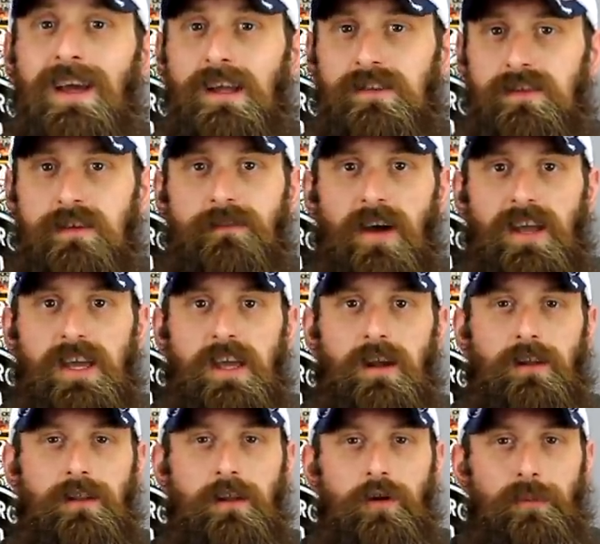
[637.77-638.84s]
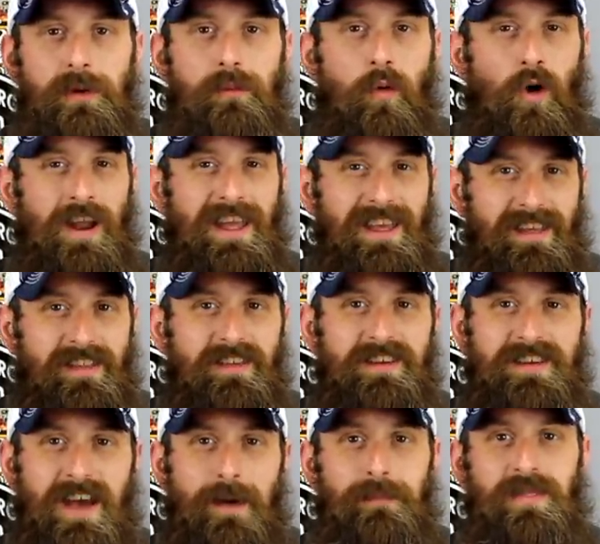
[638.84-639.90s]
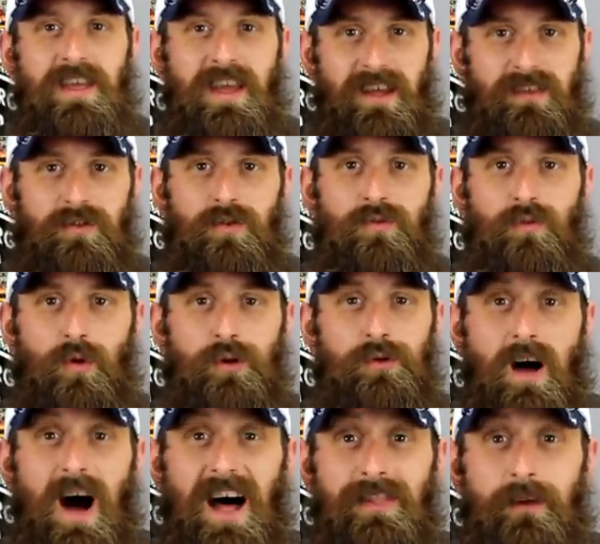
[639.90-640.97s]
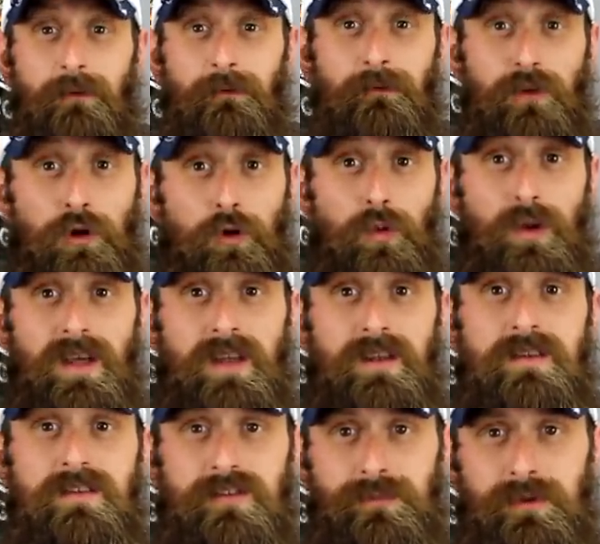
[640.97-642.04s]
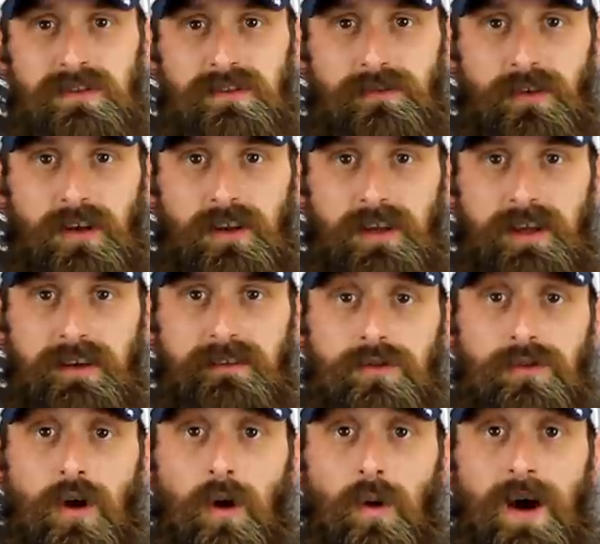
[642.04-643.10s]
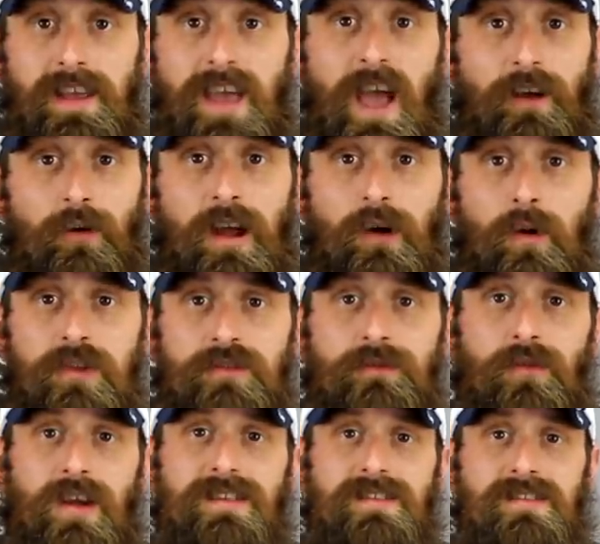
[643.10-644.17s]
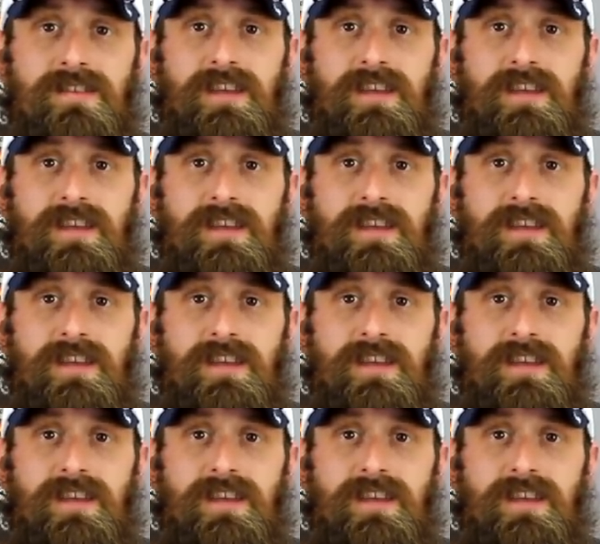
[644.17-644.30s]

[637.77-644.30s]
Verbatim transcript: and see if I can get a little bit more in-depth answer for you on the fluid specifically. So yeah, great question, Francis.